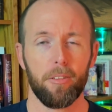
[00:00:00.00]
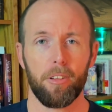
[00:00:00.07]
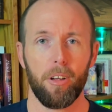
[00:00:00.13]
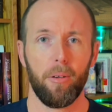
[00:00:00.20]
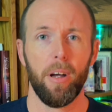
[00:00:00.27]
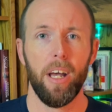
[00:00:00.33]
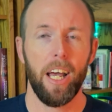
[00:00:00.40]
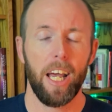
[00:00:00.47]

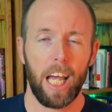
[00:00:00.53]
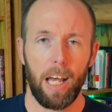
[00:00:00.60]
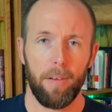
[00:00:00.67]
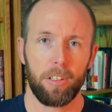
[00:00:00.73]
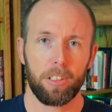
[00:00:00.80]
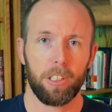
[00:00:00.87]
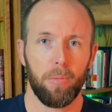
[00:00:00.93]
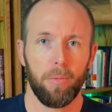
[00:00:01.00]
So
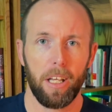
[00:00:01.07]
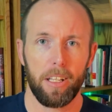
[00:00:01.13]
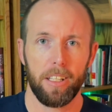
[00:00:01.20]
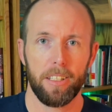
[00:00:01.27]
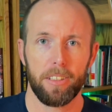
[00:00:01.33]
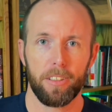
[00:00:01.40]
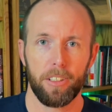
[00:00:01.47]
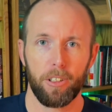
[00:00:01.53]
having something like
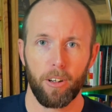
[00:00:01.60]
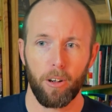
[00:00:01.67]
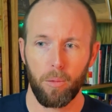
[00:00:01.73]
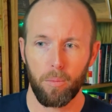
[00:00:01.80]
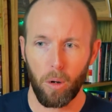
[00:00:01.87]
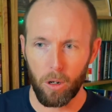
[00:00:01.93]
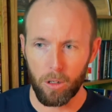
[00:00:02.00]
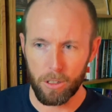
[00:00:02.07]
this in your
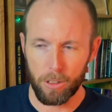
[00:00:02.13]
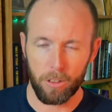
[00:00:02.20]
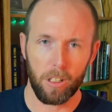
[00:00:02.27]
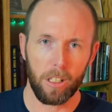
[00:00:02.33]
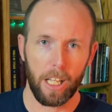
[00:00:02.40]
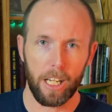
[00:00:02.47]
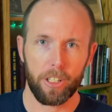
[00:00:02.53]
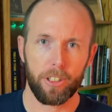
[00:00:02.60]
own personal
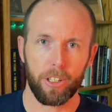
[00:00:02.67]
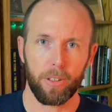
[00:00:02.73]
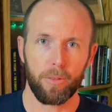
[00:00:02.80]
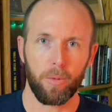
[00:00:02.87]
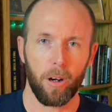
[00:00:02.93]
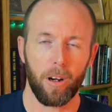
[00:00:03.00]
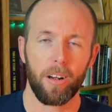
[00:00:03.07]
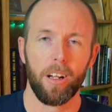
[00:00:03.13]

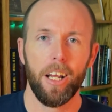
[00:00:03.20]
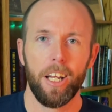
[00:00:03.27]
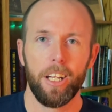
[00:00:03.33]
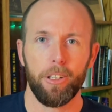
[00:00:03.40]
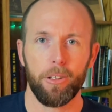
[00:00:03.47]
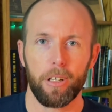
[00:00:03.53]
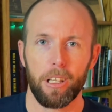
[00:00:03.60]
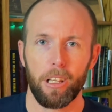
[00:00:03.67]
collection where
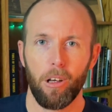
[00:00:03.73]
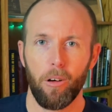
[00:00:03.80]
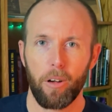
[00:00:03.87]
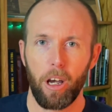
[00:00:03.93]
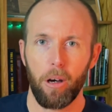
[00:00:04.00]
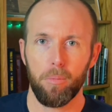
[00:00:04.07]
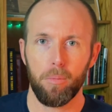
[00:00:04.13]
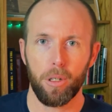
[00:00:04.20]
you can loan
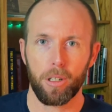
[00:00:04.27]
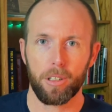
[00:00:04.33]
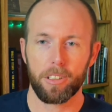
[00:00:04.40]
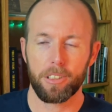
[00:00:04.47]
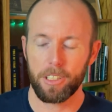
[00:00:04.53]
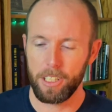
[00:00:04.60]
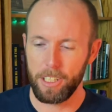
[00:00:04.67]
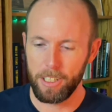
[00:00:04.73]
out
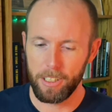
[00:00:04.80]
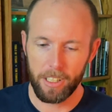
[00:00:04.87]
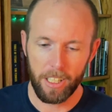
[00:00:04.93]
books and